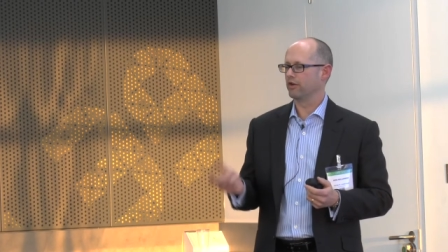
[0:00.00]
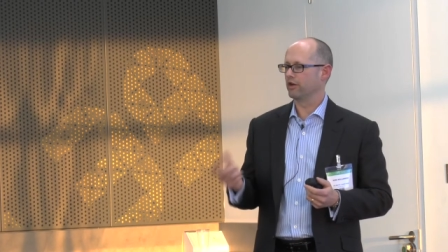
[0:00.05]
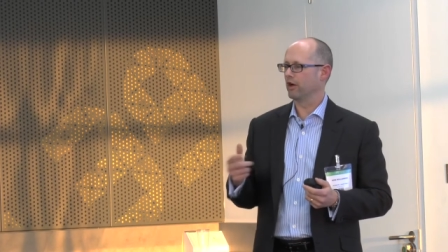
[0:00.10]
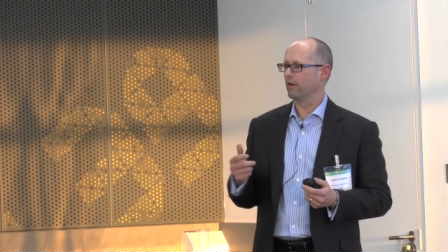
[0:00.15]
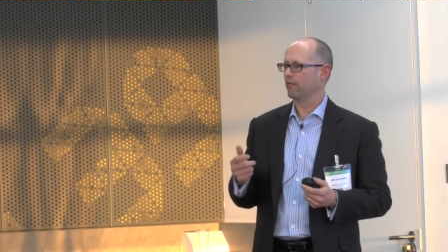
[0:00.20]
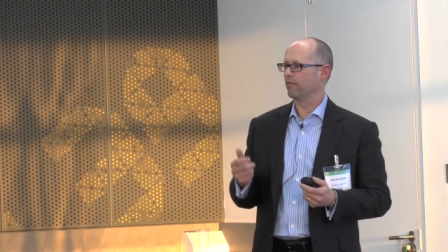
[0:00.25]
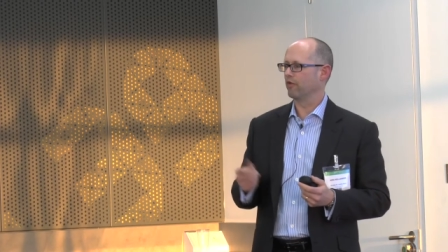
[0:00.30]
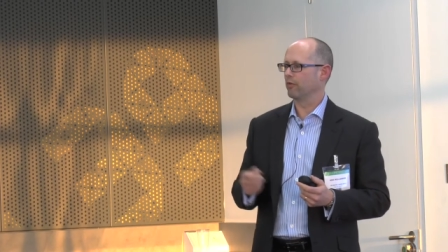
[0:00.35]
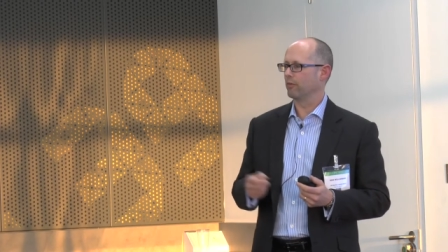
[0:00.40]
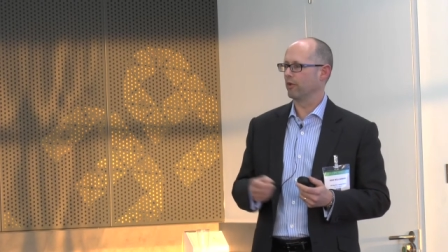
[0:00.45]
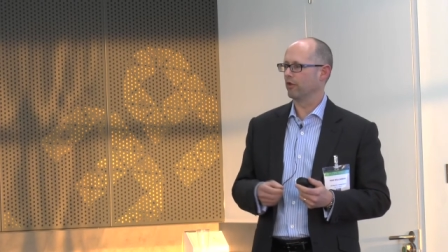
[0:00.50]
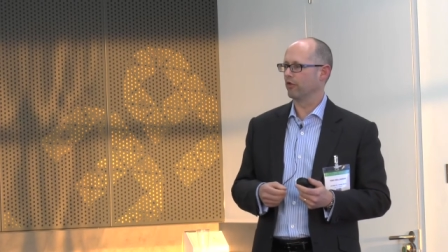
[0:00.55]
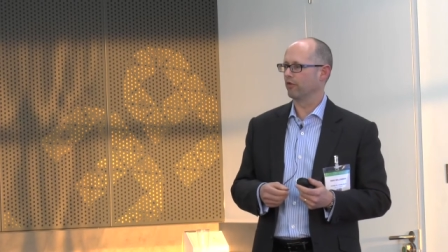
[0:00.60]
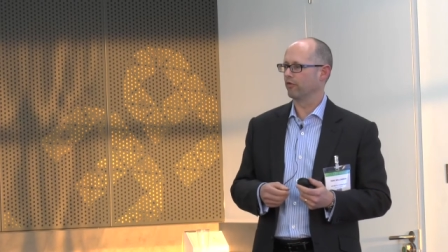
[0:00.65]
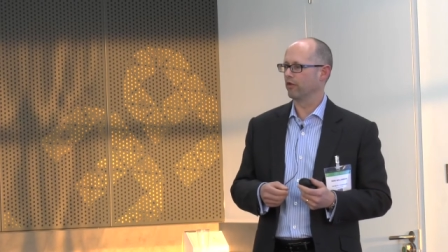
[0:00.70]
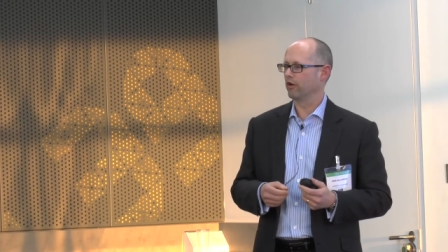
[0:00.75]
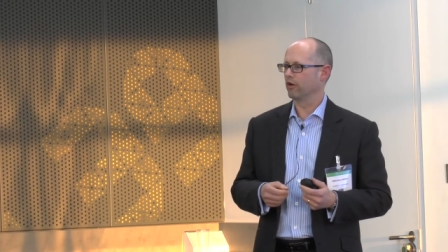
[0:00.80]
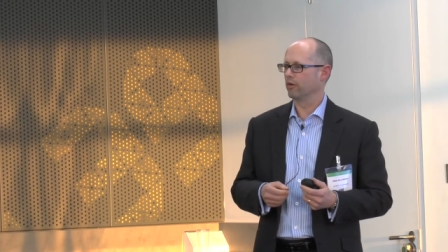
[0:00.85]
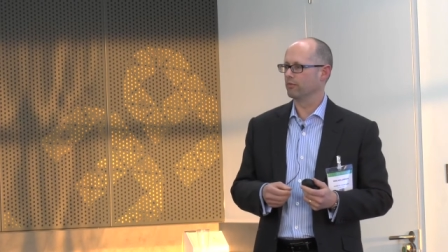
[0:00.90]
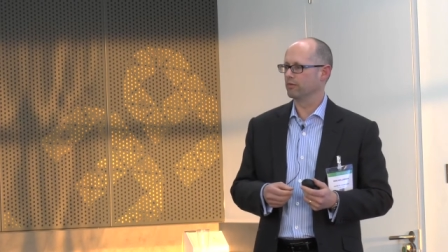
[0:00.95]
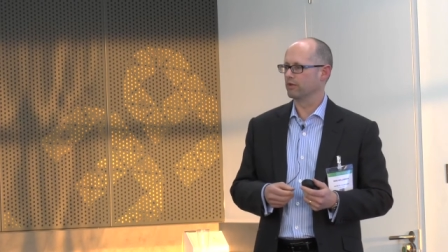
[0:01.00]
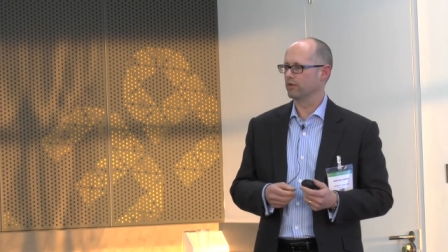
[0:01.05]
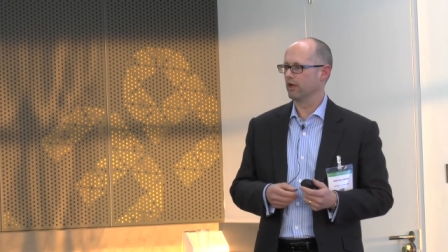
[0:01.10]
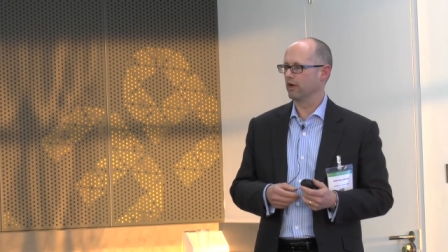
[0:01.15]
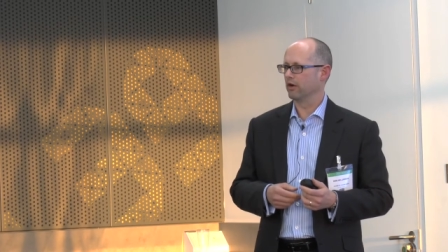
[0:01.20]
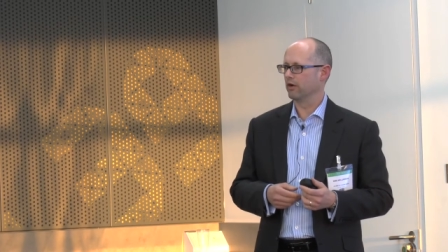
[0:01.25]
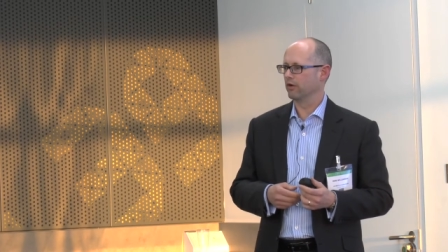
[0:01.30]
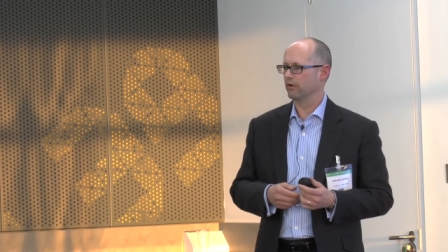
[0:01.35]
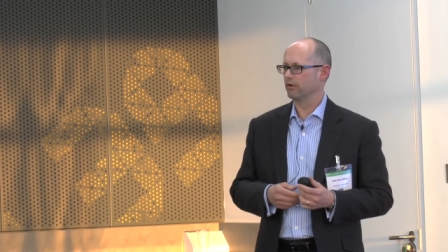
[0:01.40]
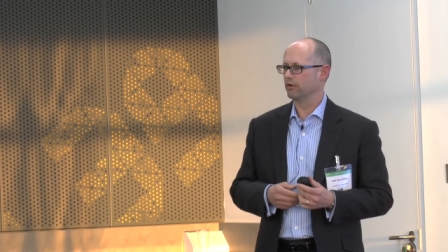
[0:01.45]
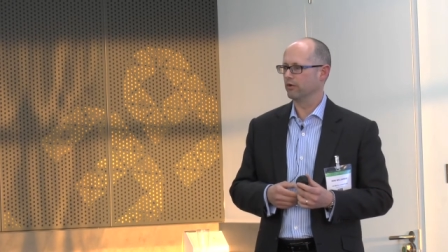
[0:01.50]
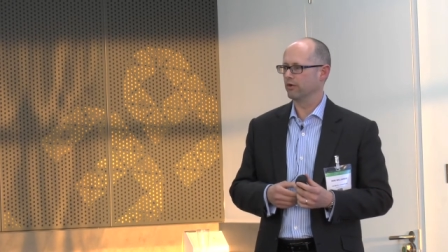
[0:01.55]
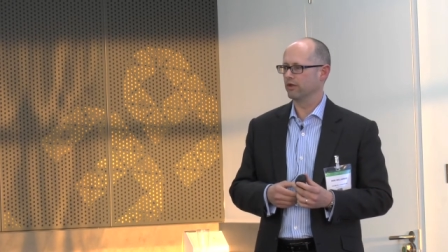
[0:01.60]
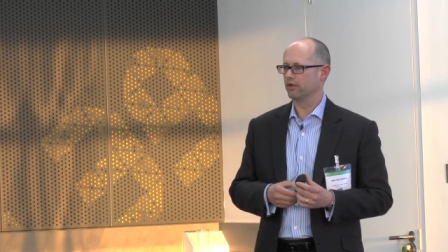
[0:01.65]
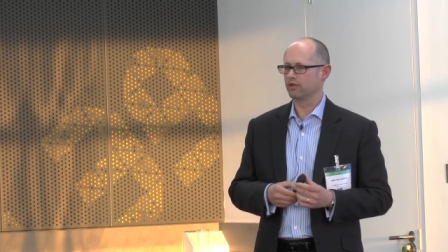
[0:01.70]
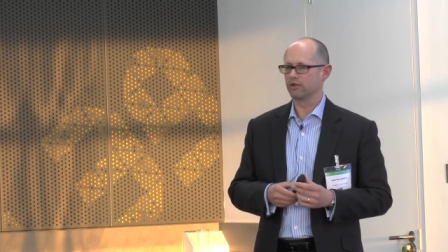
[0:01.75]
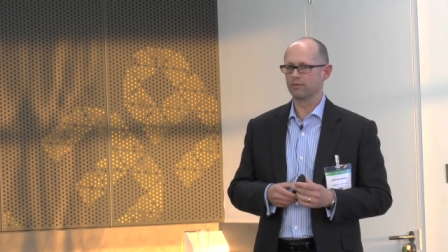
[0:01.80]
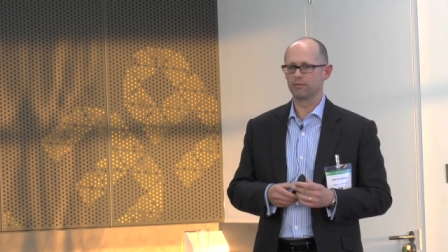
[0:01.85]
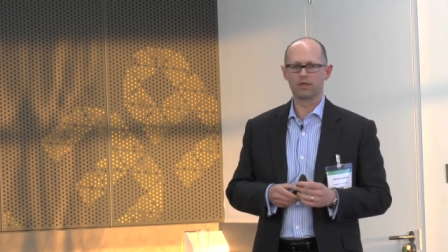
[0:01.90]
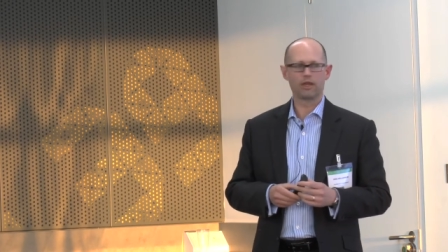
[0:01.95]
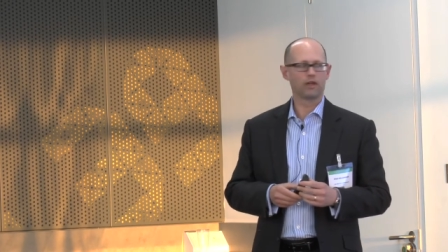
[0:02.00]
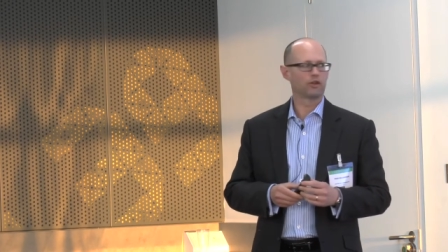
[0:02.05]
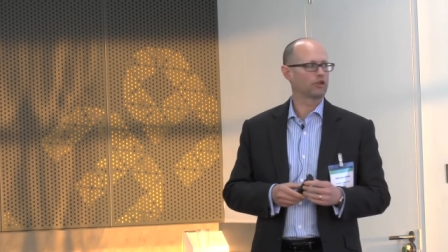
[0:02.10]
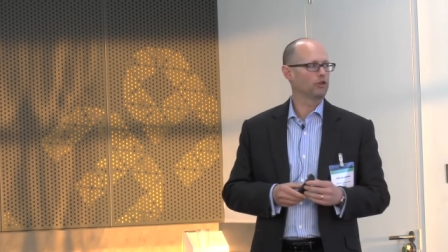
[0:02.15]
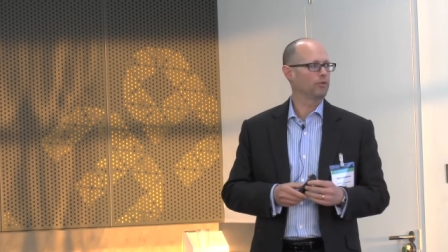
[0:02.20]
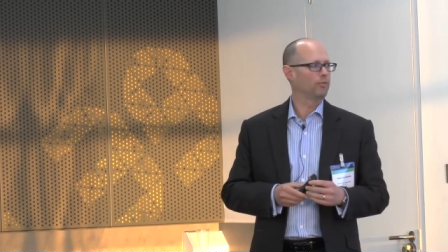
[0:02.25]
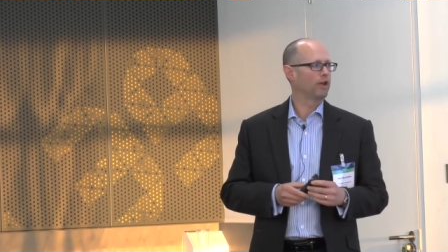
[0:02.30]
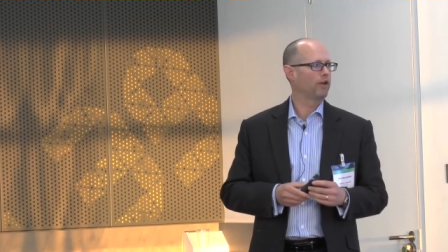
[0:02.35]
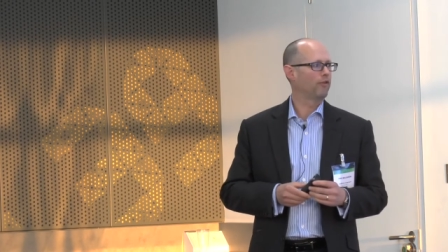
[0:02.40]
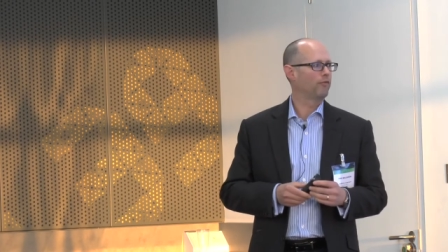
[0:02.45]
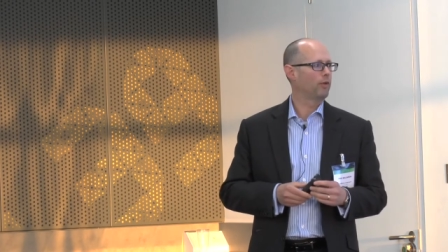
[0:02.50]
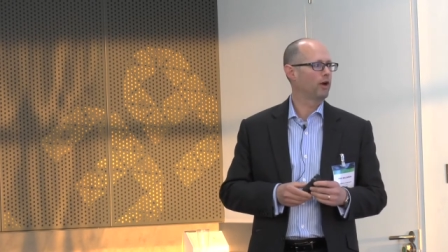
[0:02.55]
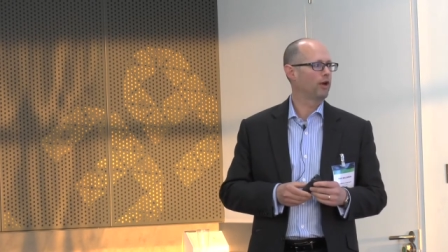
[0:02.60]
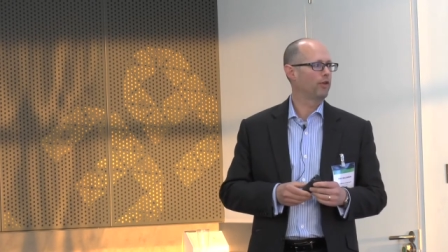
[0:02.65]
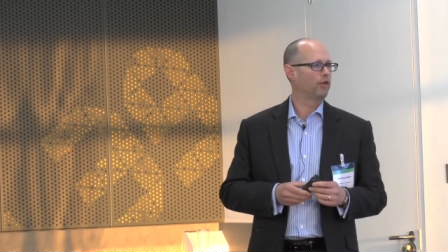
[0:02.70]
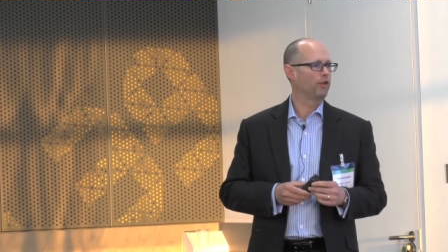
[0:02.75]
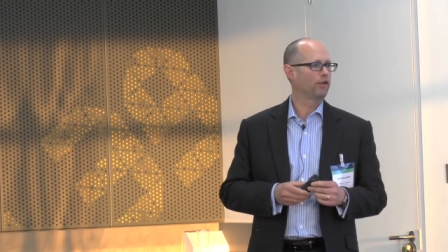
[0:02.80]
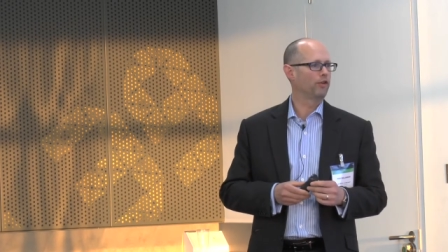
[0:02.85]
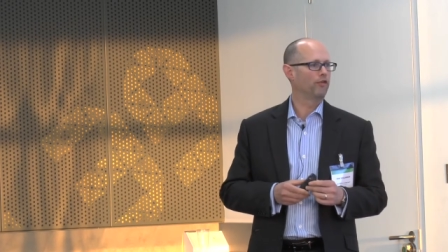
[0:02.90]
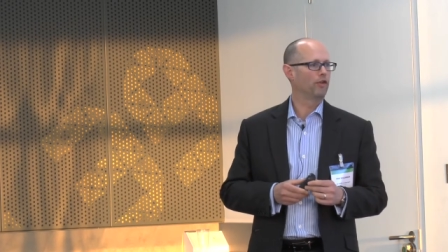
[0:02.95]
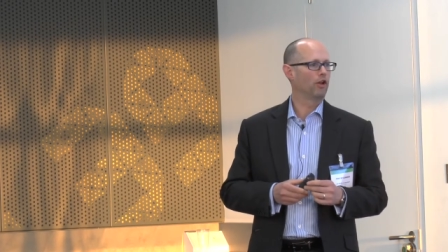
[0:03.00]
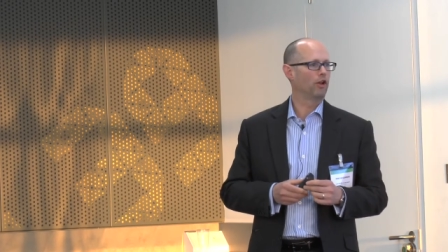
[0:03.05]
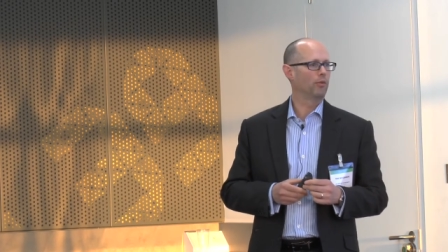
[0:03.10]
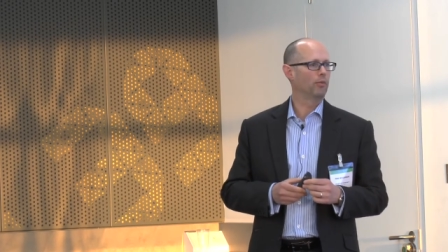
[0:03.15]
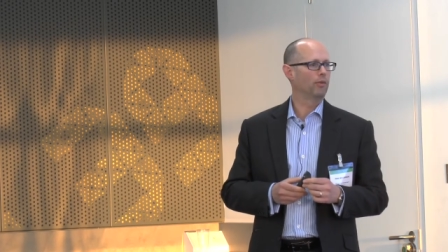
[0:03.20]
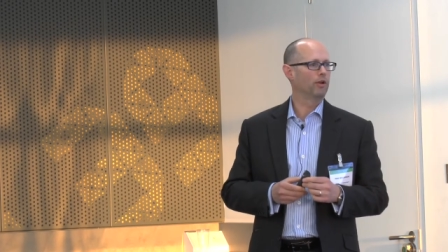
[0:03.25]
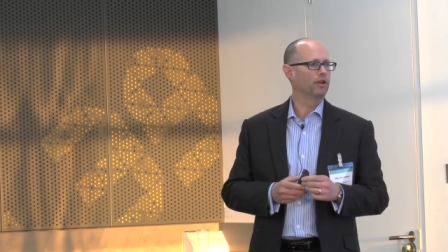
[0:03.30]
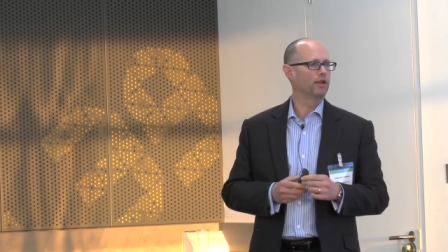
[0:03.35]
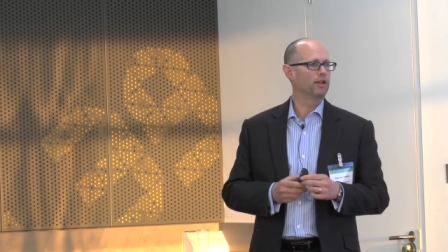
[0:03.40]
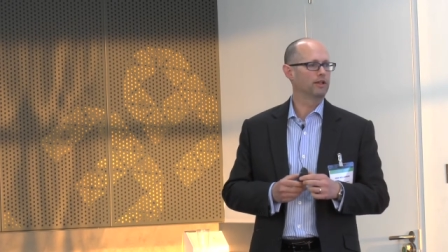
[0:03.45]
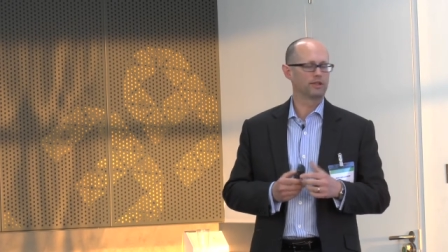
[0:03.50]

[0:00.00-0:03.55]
had come from other firms that are doing a substantial amount of Python development.